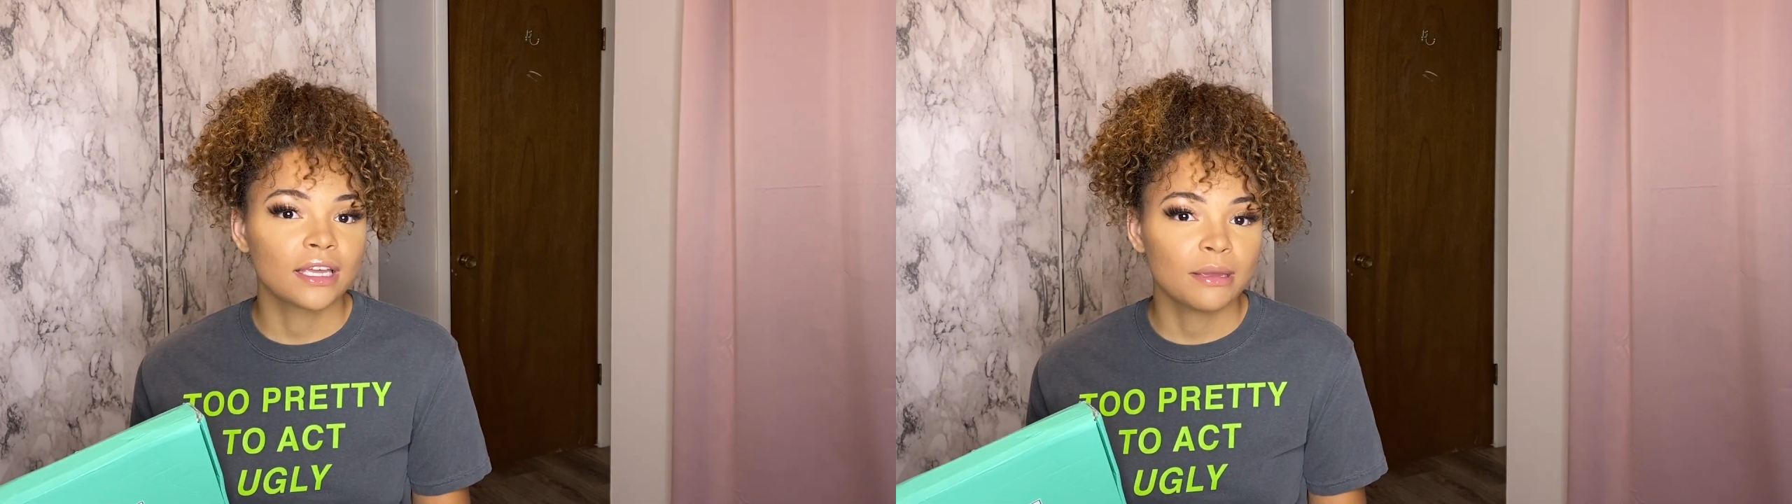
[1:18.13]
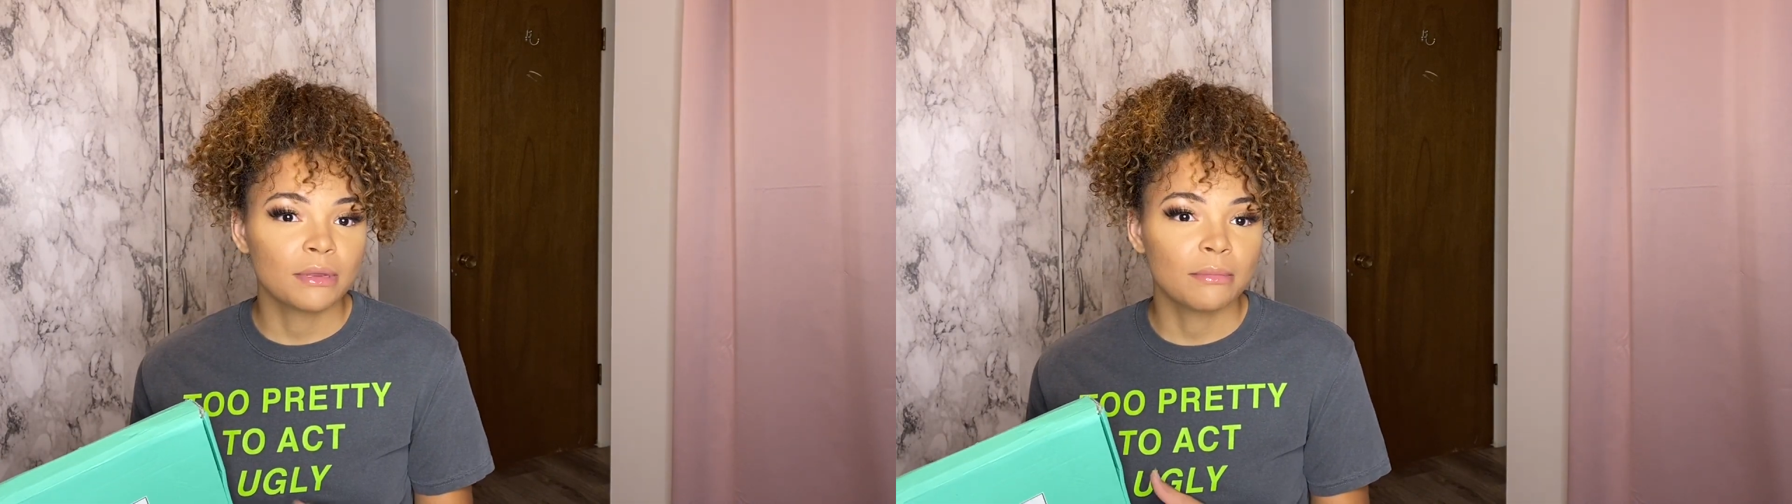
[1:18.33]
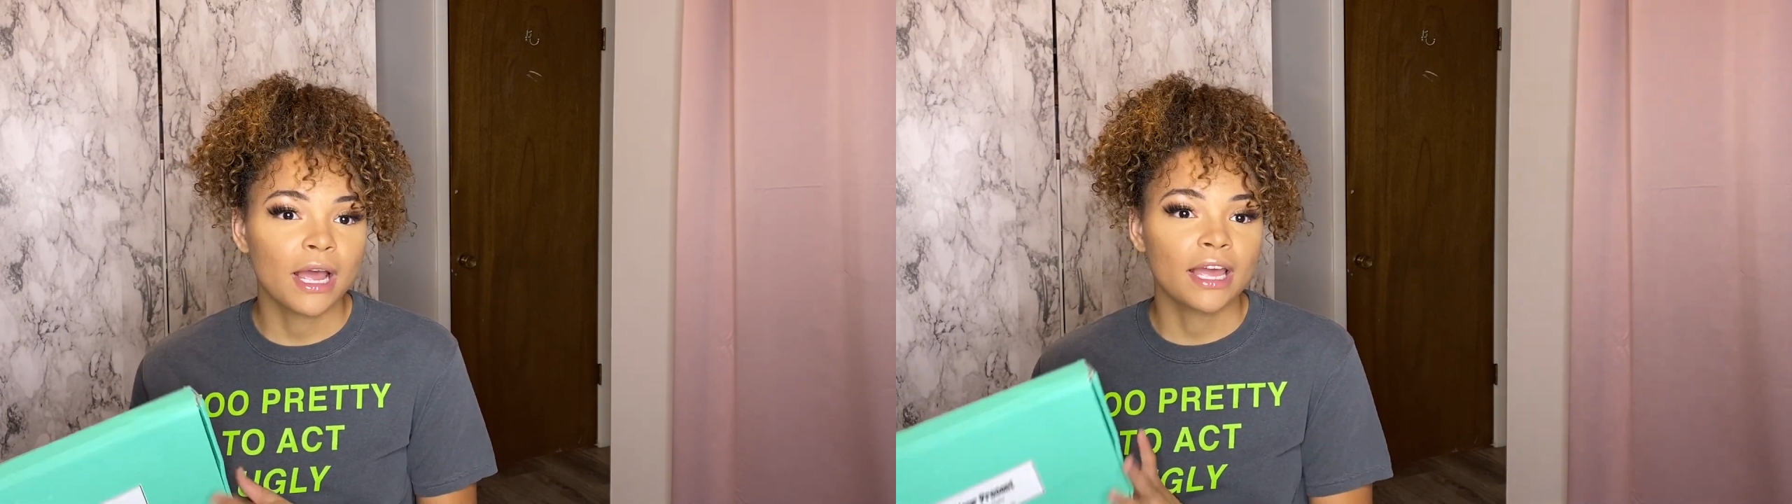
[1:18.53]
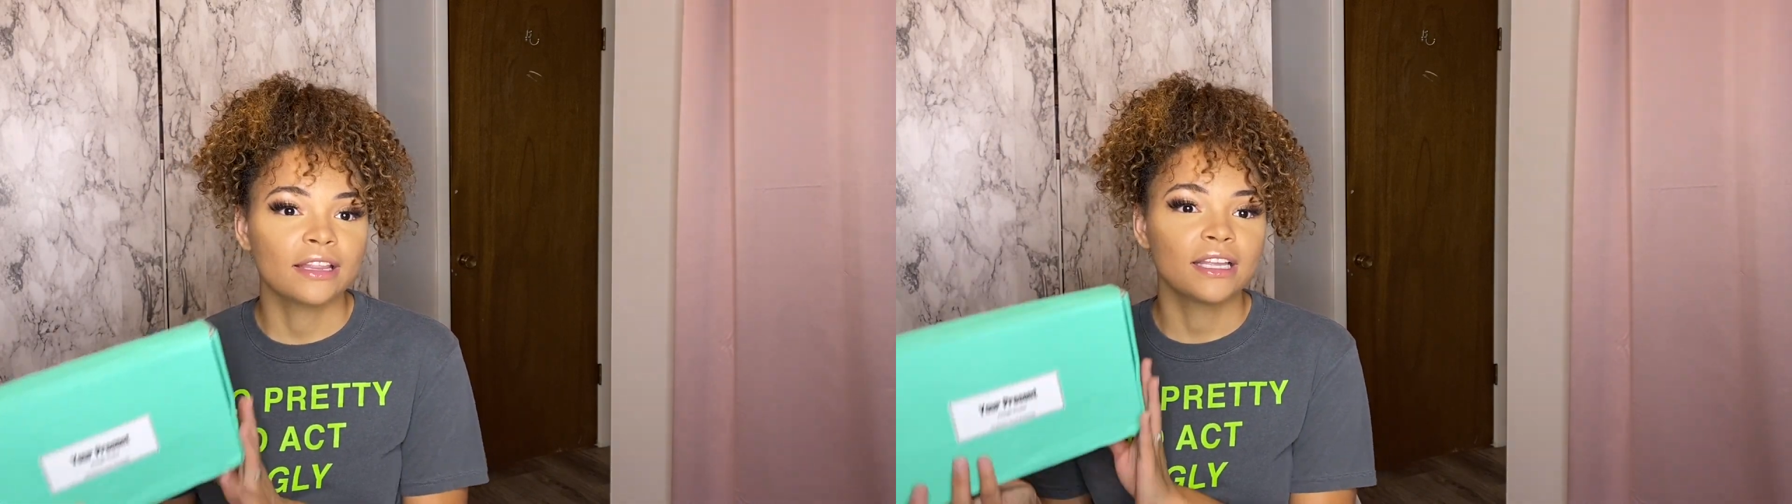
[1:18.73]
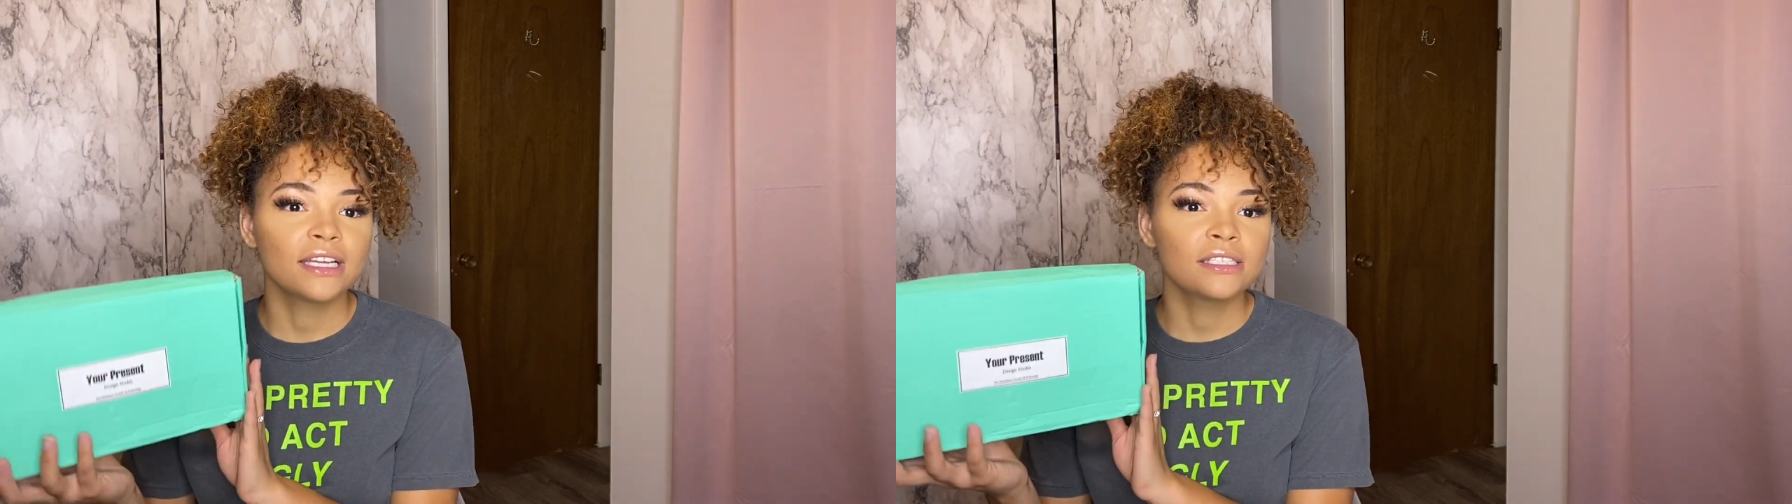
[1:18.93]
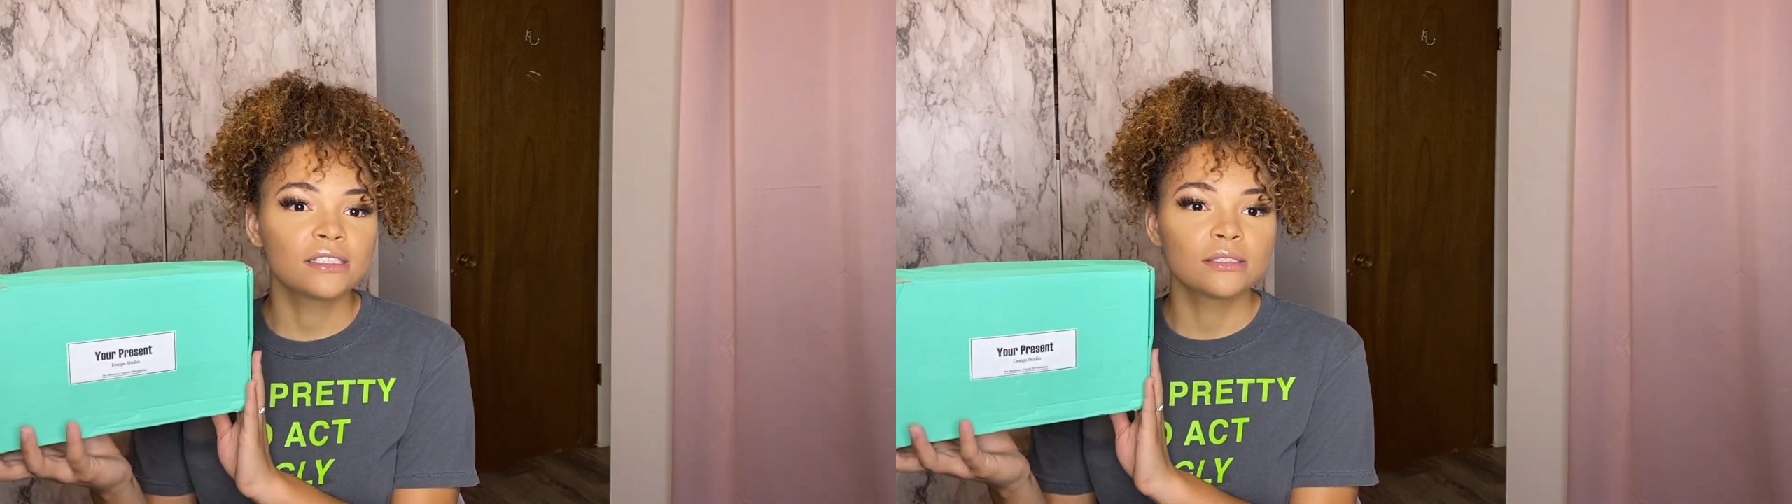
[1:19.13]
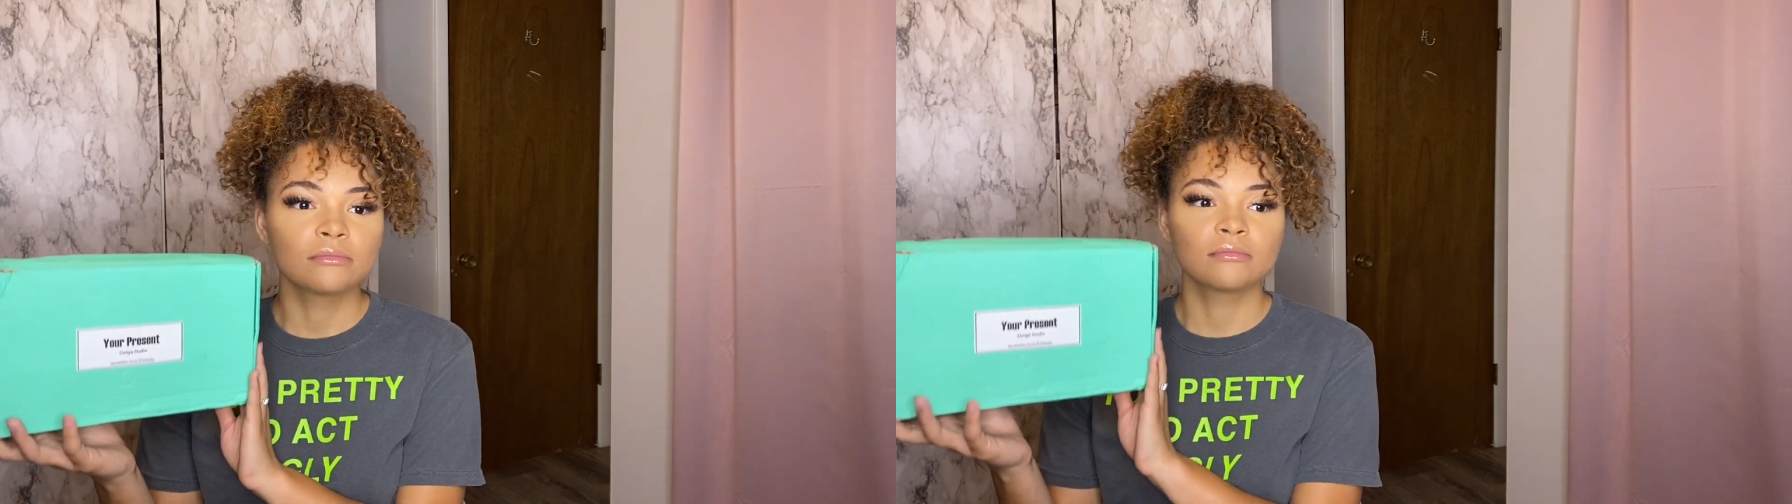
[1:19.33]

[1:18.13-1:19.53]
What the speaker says: get me to buy it. This